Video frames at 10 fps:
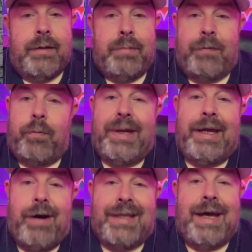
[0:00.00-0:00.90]
But for me
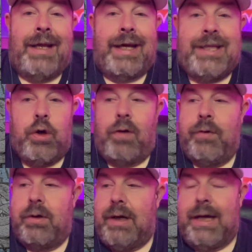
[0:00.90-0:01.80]
here, I, I like the
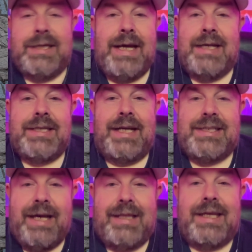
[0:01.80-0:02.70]
over. As, as I
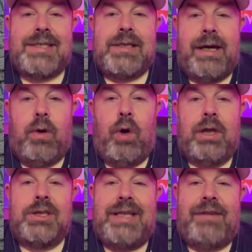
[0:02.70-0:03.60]
said, this uh,
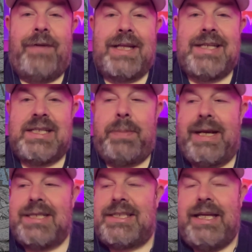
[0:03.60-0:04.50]
Oilers defense has
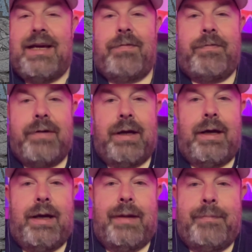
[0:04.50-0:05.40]
been a sieve.
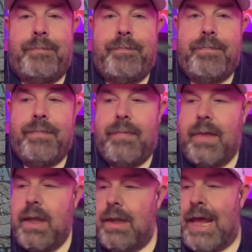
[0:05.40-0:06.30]
Um,
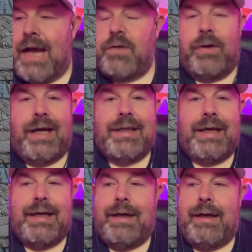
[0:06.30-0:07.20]
Nashville, I
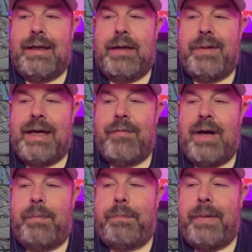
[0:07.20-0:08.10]
think uh, they've been
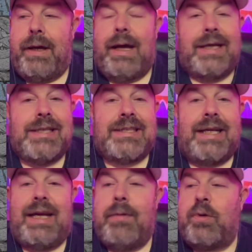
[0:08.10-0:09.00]
giving up, uh, as I
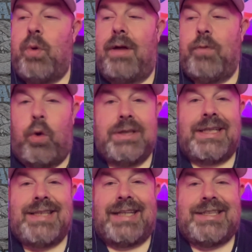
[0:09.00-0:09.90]
said, give up twelve goals.
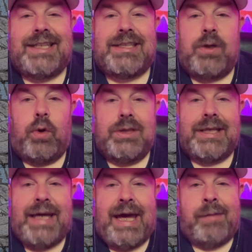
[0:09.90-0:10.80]
That's like six goals
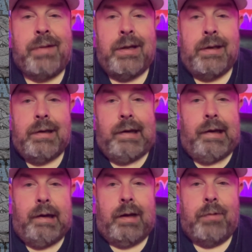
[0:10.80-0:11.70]
a game
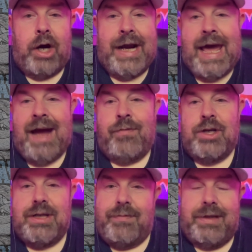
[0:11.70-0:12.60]
um, on
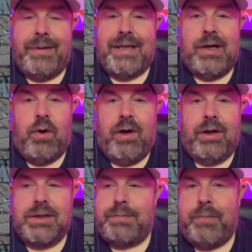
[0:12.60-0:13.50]
average have been the
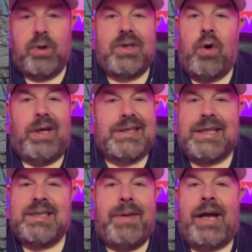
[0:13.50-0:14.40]
Oilers. Both goalies,
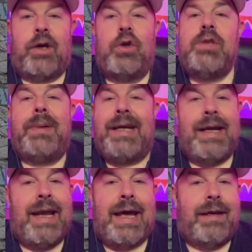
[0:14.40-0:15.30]
doesn't matter who's been
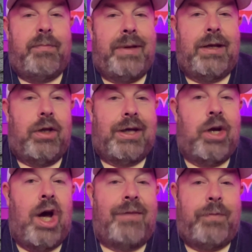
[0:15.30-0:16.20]
in net, have been looking
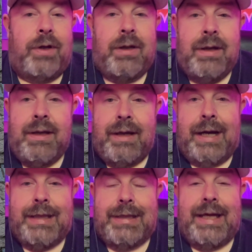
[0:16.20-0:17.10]
awful. And
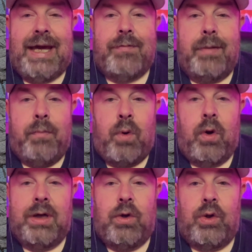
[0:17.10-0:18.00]
I think they give up
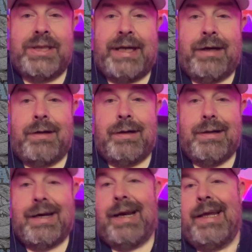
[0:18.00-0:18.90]
more goals here.
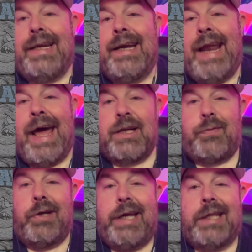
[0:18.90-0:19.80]
Kind of lean to
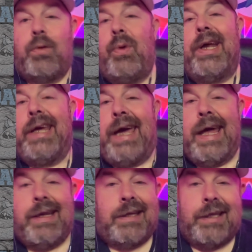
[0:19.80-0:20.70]
Nashville to get the win
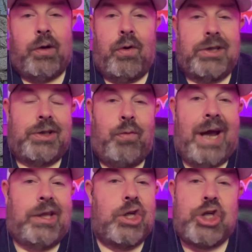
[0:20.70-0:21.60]
again until the Oilers can
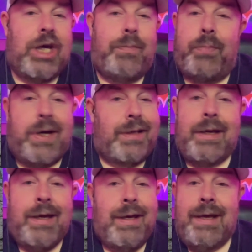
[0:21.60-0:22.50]
right the ship. But
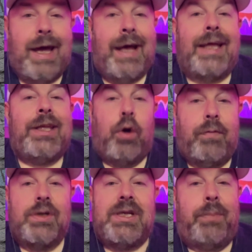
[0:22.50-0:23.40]
I like the
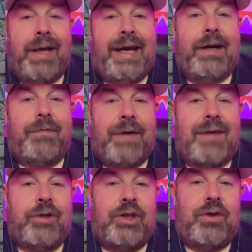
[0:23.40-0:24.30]
over as a play here.
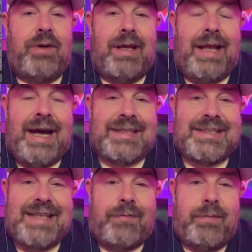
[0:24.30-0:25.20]
Five and two to the
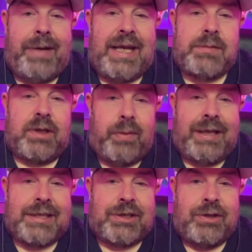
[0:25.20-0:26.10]
last seven meetings between
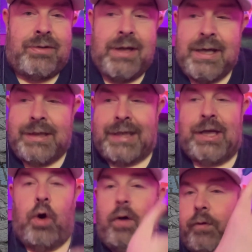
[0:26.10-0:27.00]
these two. Take
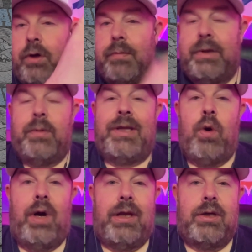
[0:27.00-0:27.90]
the over between the
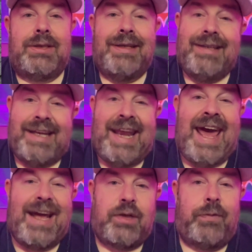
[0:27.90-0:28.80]
Oilers and
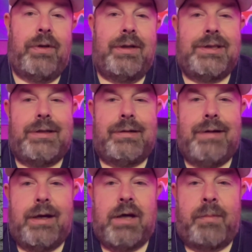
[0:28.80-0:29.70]
Nashville as
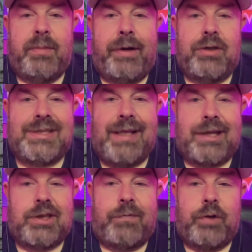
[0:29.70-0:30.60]
your uh, complimentary
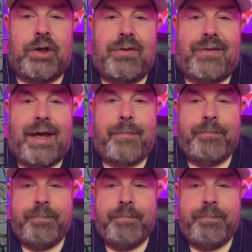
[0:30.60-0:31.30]
selection for Tuesday.